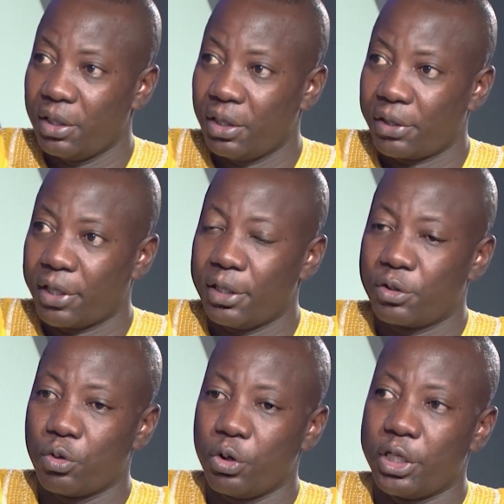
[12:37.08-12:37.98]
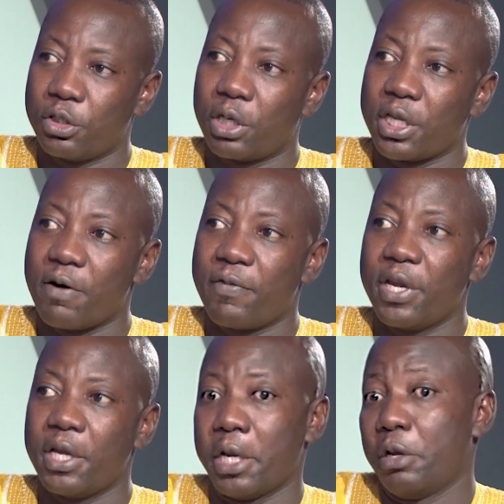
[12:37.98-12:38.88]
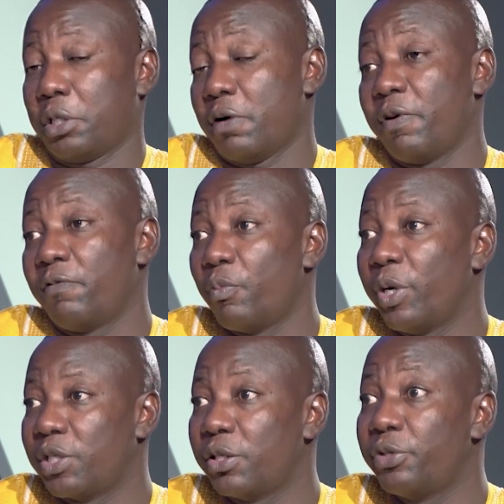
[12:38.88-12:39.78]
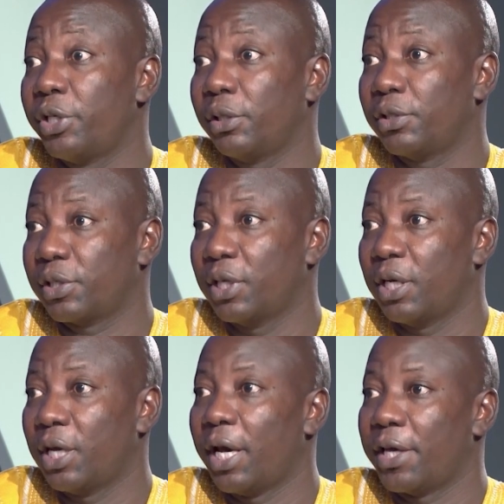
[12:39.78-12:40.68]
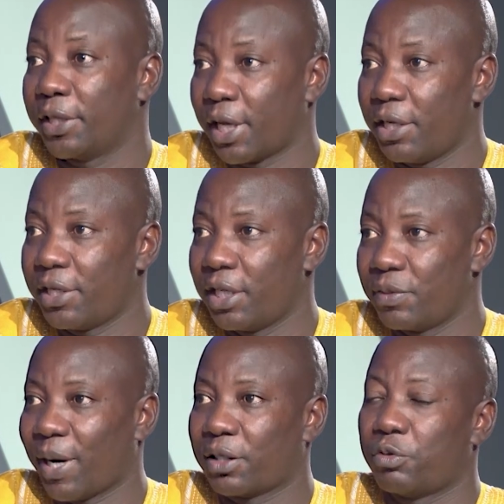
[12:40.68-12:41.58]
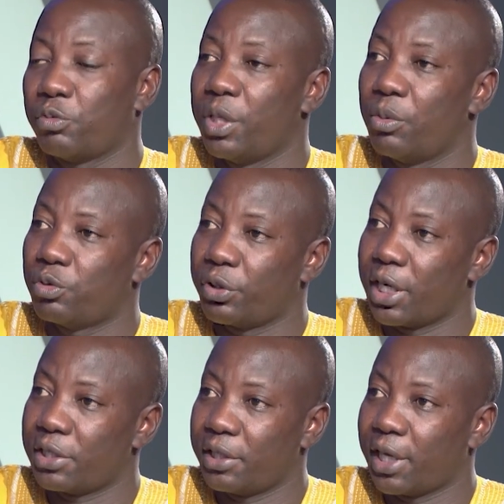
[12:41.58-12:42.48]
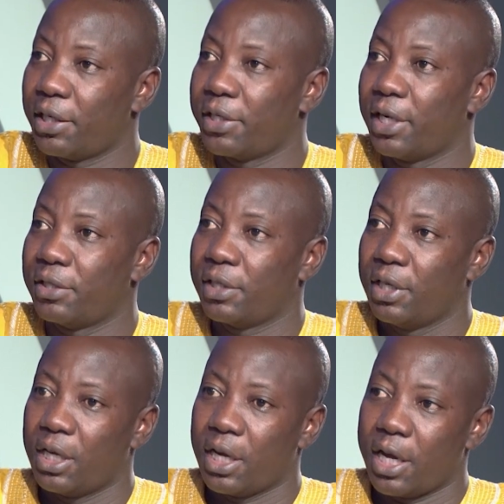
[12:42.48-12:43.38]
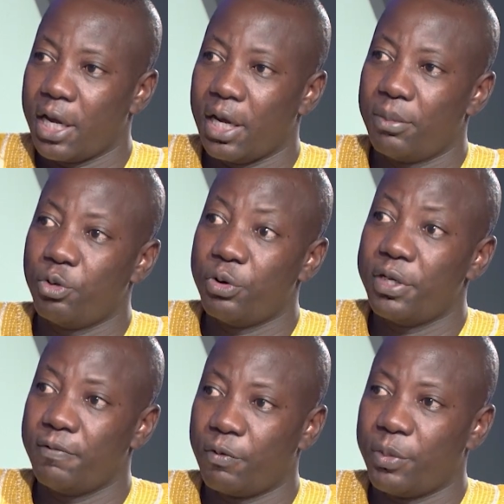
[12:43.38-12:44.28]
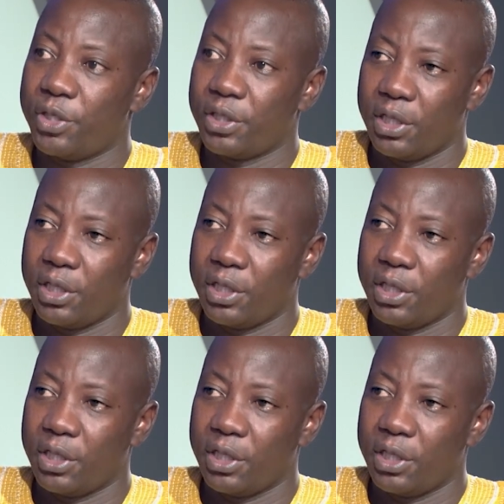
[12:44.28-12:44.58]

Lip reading: Okay, so it is not every information yields intelligence, but to be able to get intelligence, you need information.